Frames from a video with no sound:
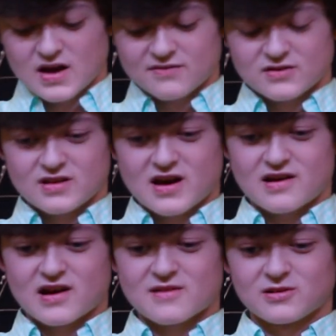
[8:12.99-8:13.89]
after
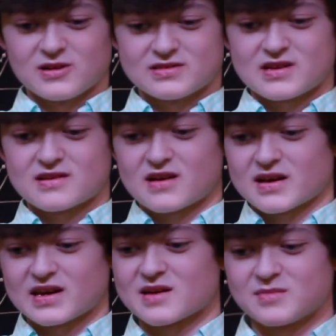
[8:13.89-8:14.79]
that, I realized that
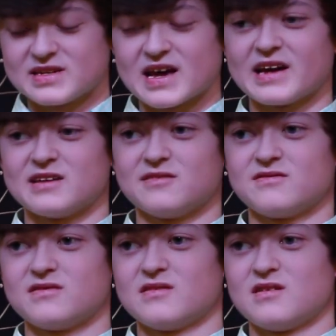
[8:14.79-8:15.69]
I can't be negative
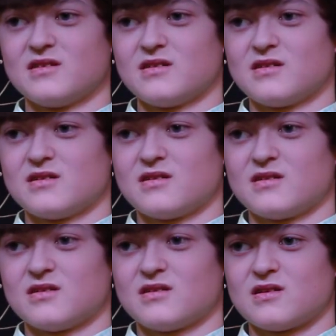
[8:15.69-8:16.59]

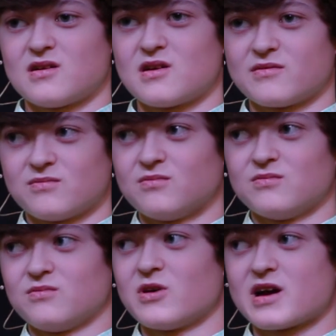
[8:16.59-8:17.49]
on
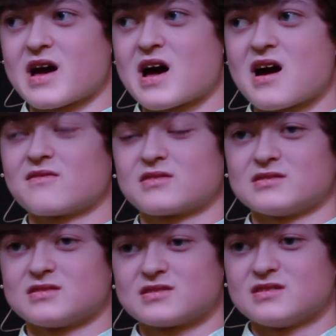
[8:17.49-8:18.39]
what I have
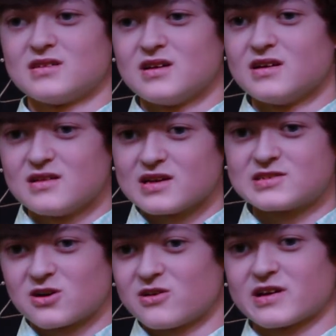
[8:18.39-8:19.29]
because
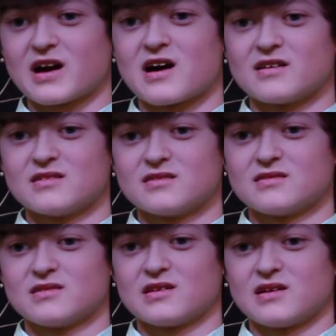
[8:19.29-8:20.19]
it's all I got.
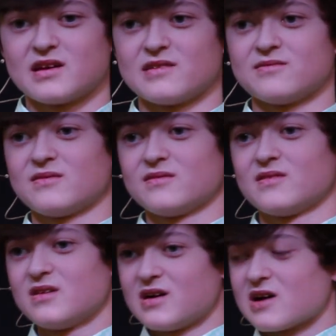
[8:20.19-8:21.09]
And
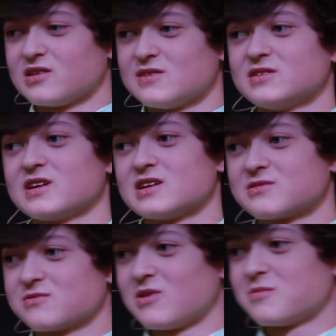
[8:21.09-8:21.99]
I'll leave you
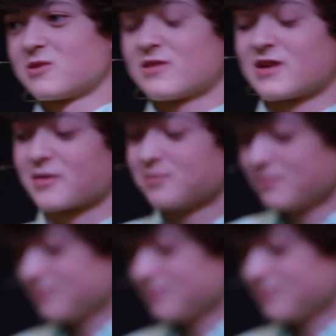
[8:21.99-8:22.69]
guys with one more thing.